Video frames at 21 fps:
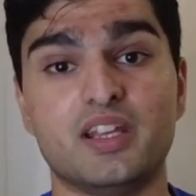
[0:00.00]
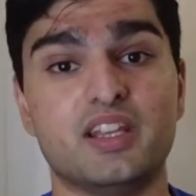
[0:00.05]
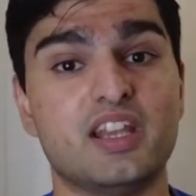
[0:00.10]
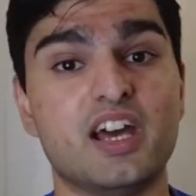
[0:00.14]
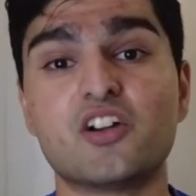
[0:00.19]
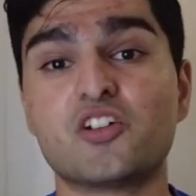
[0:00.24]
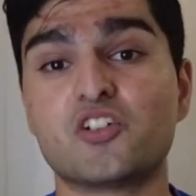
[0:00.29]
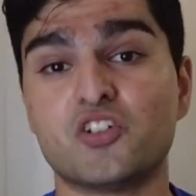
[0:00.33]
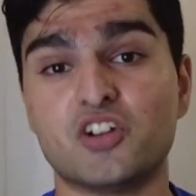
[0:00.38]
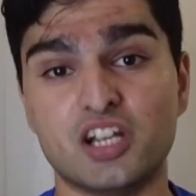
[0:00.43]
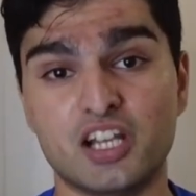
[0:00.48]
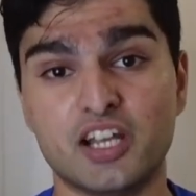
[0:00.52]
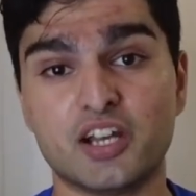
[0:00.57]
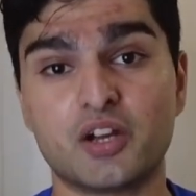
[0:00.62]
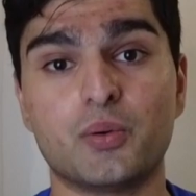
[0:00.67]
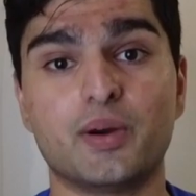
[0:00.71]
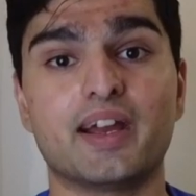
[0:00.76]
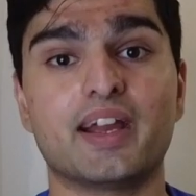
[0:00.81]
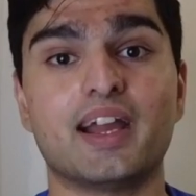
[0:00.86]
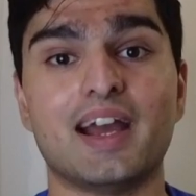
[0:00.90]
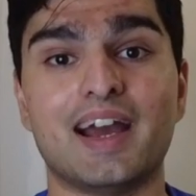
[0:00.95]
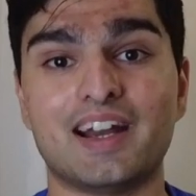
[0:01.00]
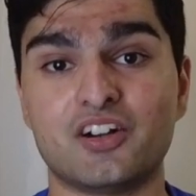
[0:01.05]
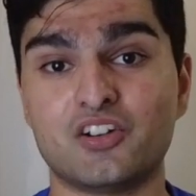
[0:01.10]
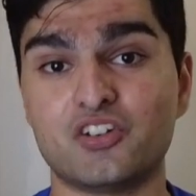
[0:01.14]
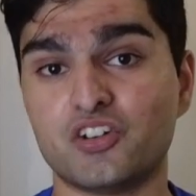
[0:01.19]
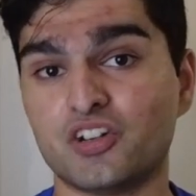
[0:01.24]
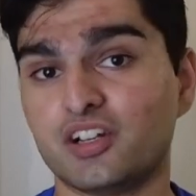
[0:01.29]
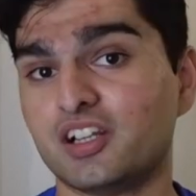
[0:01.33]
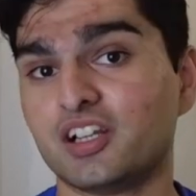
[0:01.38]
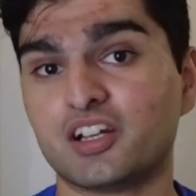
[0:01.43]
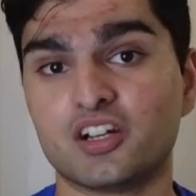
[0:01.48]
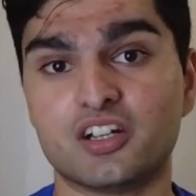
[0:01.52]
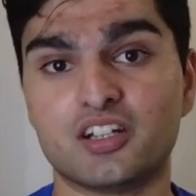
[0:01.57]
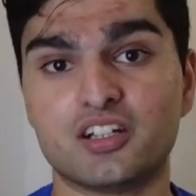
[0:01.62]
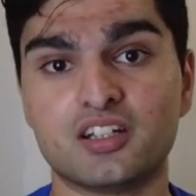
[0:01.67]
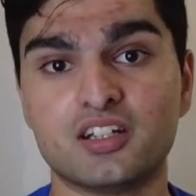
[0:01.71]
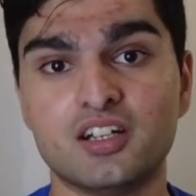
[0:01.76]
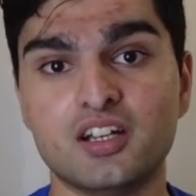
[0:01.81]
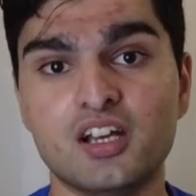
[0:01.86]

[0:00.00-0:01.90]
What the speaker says: They're really quick and really good.